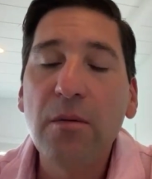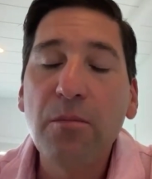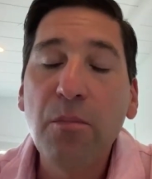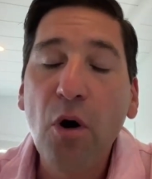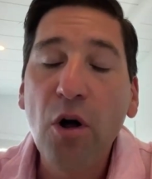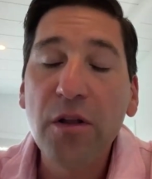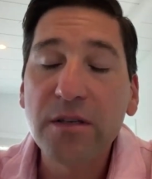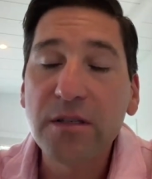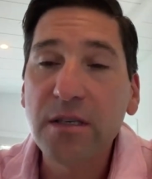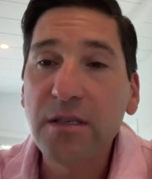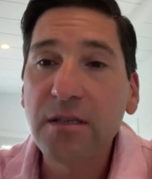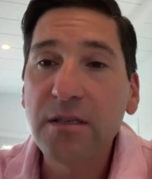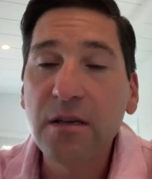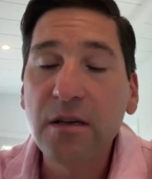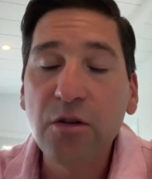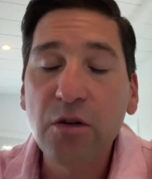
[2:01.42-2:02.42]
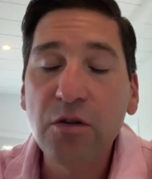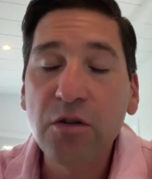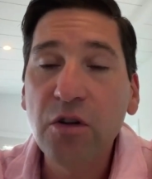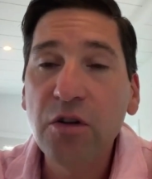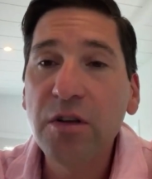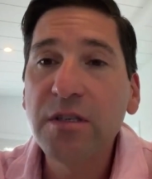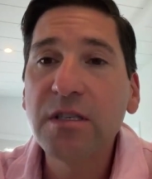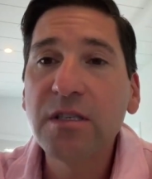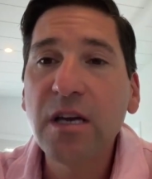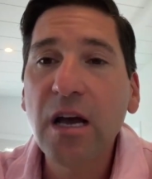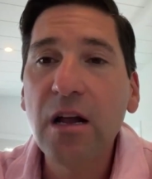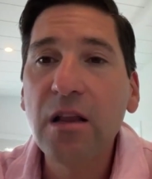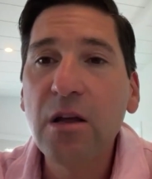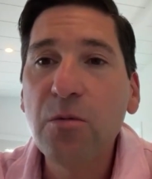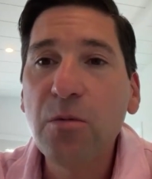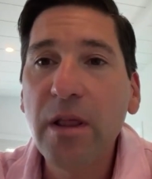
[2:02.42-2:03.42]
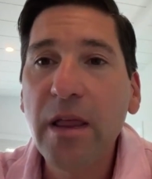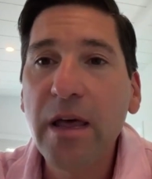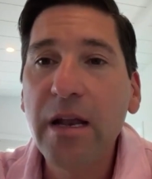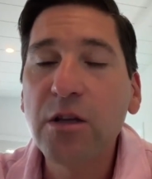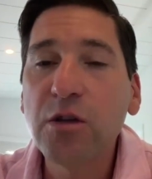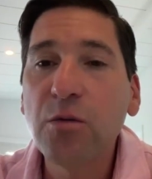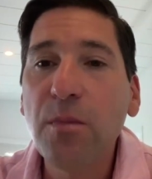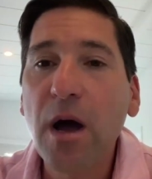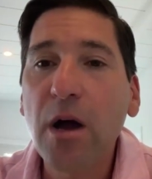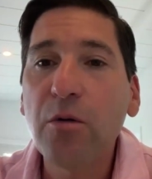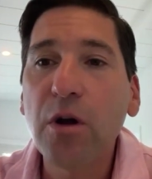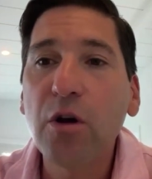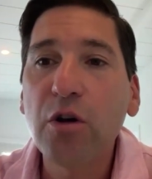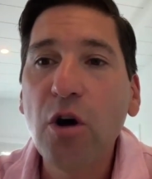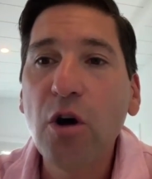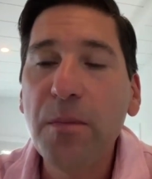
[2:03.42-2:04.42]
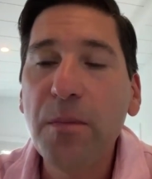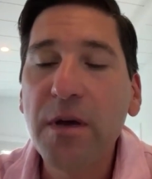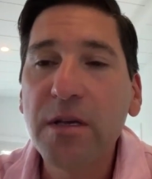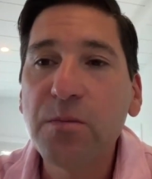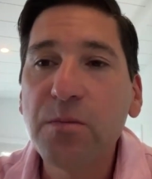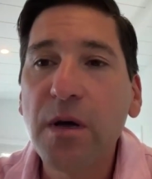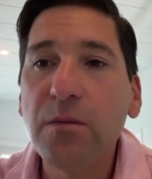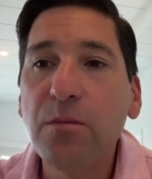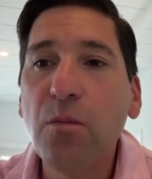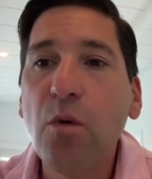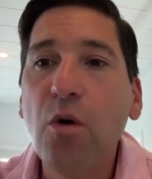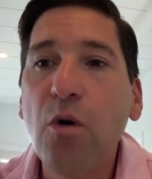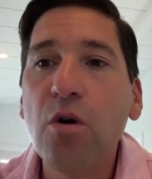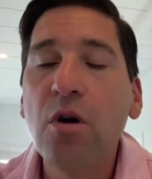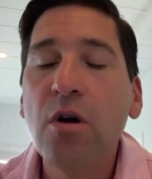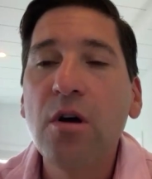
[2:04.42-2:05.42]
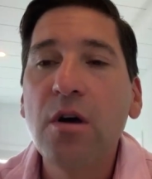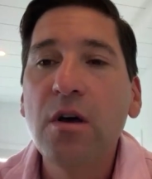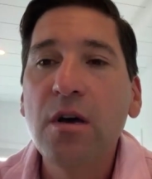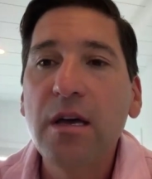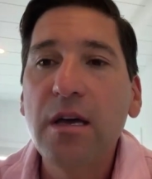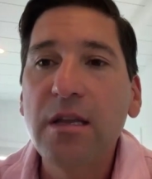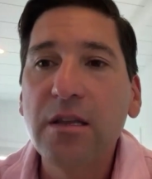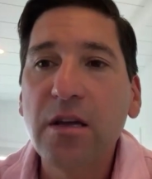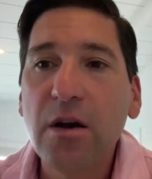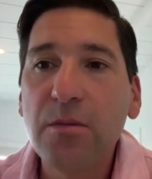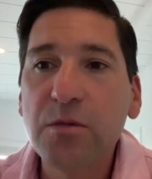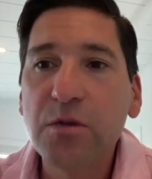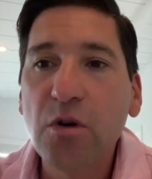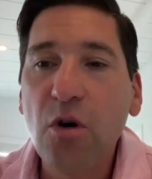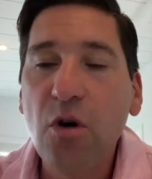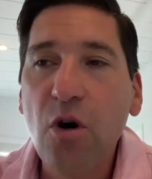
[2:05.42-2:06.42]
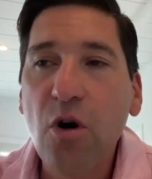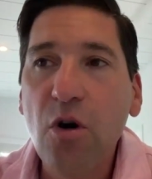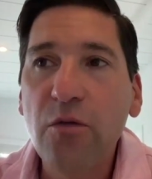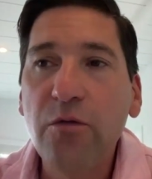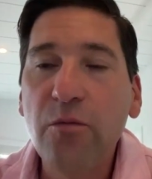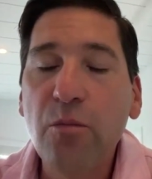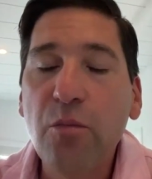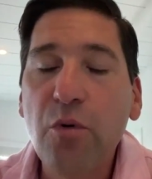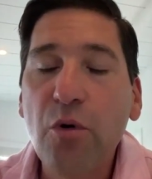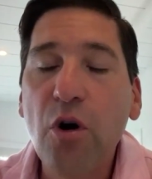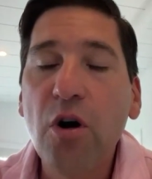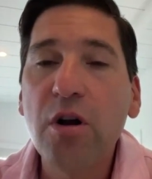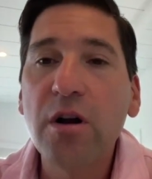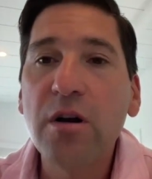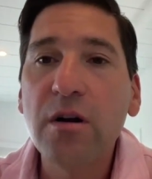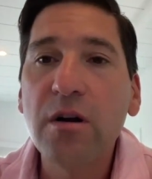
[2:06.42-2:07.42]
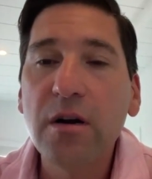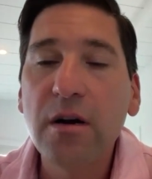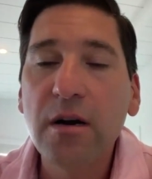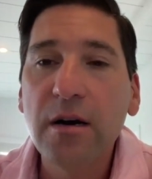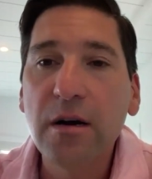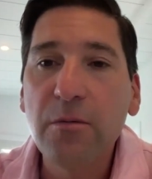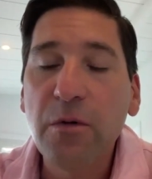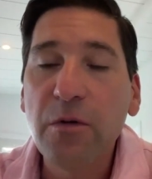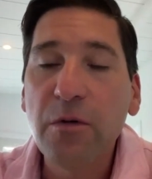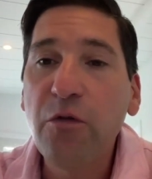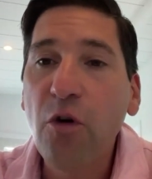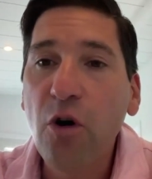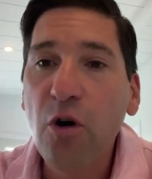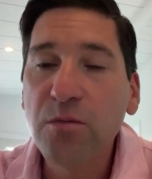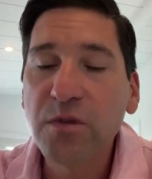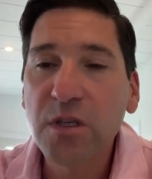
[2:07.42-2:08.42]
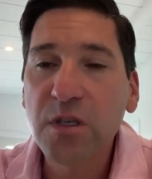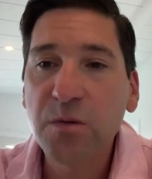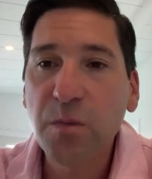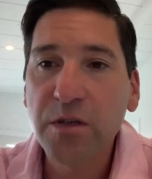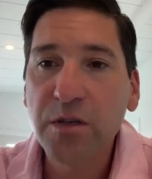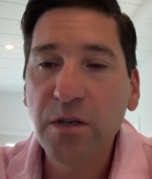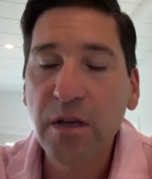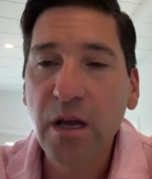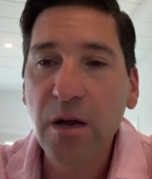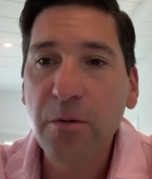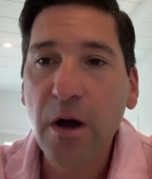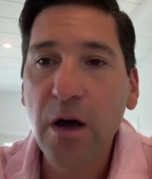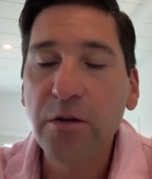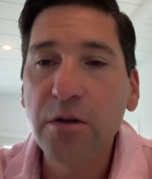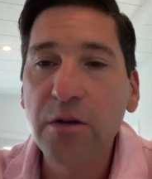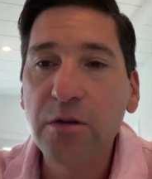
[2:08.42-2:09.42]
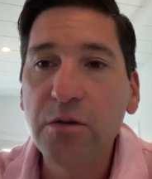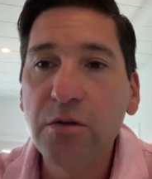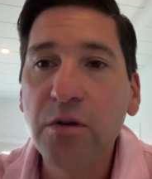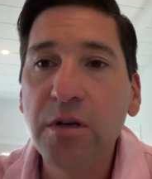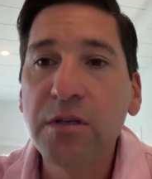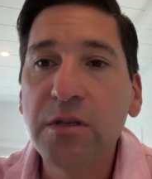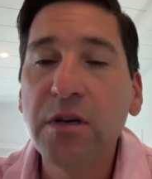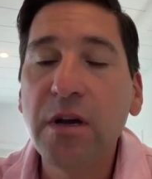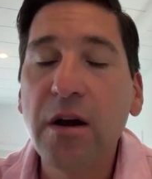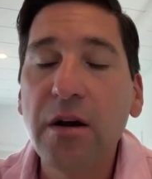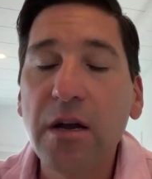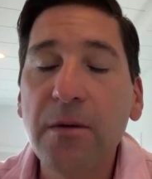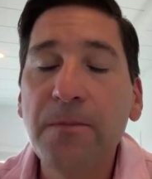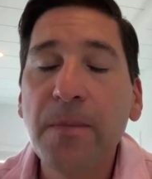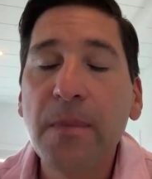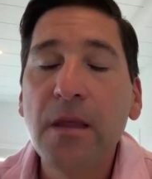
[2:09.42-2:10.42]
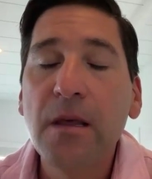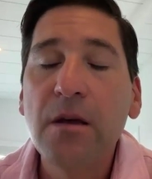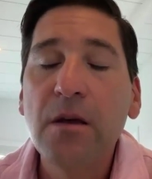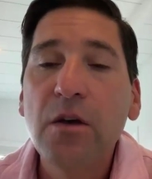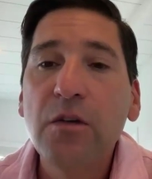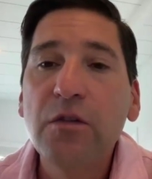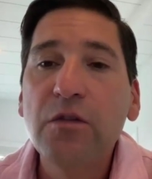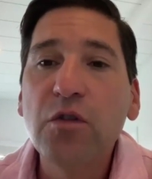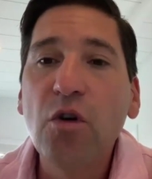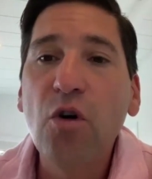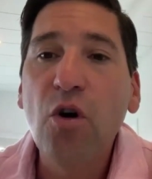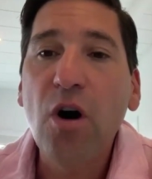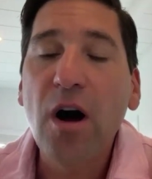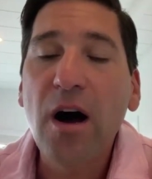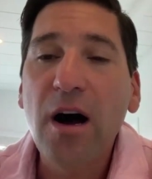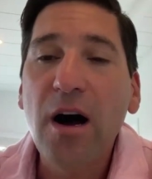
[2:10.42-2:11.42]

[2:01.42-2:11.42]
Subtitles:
policies, and not necessarily related to macroeconomics, but more in terms of broader reforms, especially around the judiciary. So